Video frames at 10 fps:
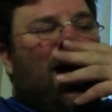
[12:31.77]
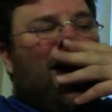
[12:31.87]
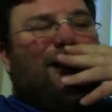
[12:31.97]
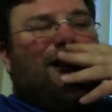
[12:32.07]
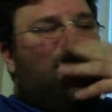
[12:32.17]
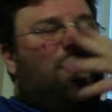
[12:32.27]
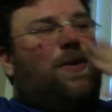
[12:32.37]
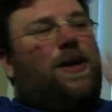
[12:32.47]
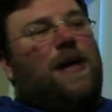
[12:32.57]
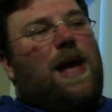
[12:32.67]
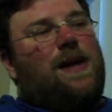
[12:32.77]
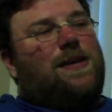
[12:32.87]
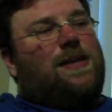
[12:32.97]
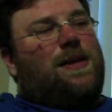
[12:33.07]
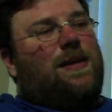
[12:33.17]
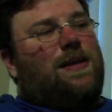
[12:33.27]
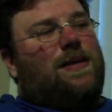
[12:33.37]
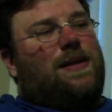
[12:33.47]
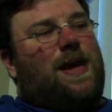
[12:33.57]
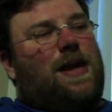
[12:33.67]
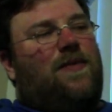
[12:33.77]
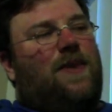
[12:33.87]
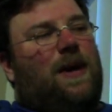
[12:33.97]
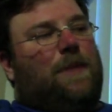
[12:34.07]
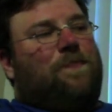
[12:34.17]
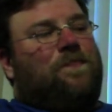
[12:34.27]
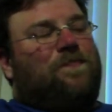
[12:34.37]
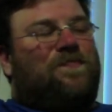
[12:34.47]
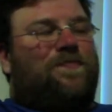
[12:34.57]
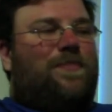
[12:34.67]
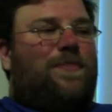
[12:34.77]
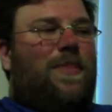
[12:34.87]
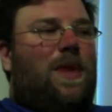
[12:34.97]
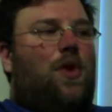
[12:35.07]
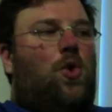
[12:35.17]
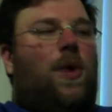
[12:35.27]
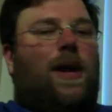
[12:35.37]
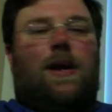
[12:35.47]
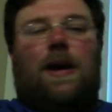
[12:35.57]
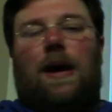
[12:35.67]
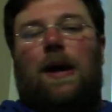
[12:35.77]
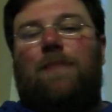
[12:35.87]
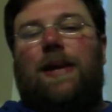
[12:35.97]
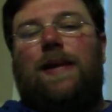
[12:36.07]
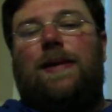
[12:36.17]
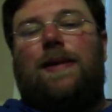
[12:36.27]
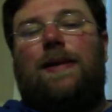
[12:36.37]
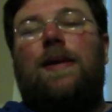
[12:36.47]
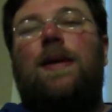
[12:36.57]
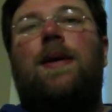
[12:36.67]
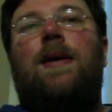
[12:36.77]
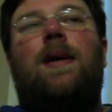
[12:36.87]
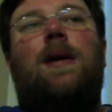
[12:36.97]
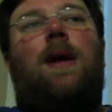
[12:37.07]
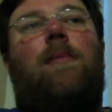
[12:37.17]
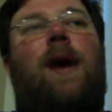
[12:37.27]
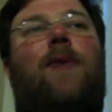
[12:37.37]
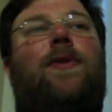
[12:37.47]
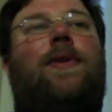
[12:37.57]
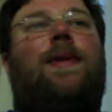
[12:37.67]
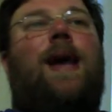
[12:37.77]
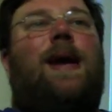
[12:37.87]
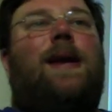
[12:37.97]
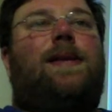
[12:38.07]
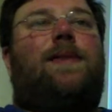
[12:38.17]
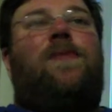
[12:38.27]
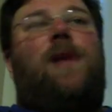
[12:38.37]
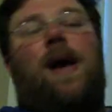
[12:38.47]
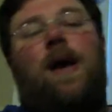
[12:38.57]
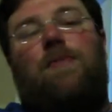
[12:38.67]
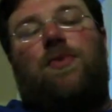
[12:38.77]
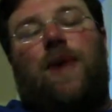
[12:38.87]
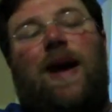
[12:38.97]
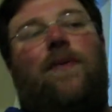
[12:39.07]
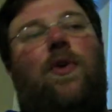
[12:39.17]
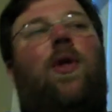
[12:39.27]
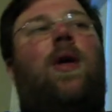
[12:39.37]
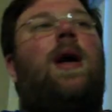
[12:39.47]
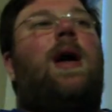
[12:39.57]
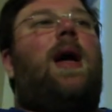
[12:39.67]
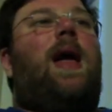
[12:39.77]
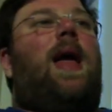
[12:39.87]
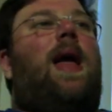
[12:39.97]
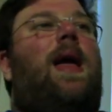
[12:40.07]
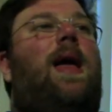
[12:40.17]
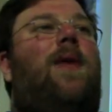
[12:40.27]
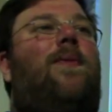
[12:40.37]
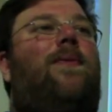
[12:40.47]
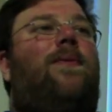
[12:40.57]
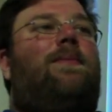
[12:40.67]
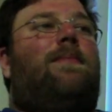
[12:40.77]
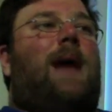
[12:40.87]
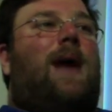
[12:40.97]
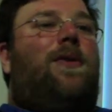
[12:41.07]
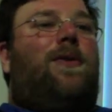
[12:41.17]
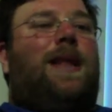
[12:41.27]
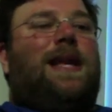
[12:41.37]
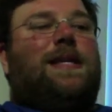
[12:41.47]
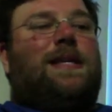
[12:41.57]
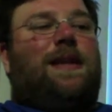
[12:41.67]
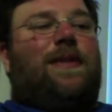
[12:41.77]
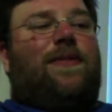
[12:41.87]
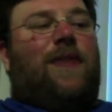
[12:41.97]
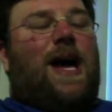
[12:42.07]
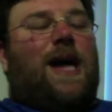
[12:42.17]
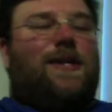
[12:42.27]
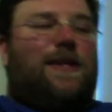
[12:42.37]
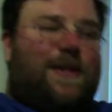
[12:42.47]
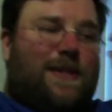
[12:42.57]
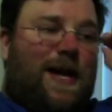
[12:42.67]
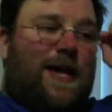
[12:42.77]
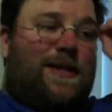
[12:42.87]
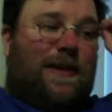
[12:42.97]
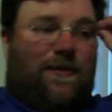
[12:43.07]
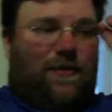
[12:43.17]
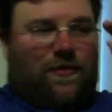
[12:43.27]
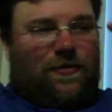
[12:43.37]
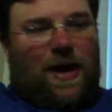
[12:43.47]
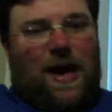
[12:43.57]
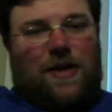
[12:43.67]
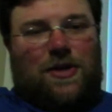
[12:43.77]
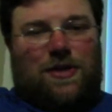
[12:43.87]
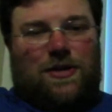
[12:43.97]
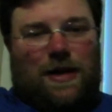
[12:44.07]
And the other one is kind of a quick piece about the science of time travel and how it relates to the Flash and the science of the Flash.